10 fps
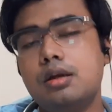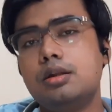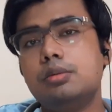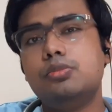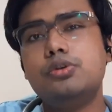
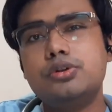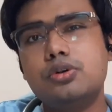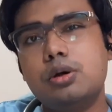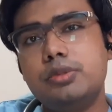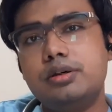The most
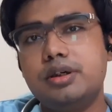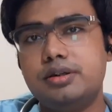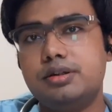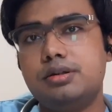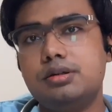common
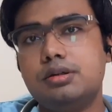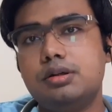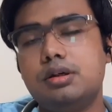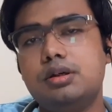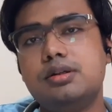reason
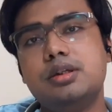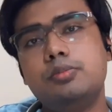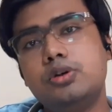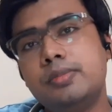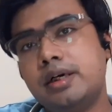is
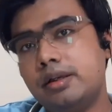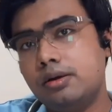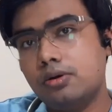symptomatic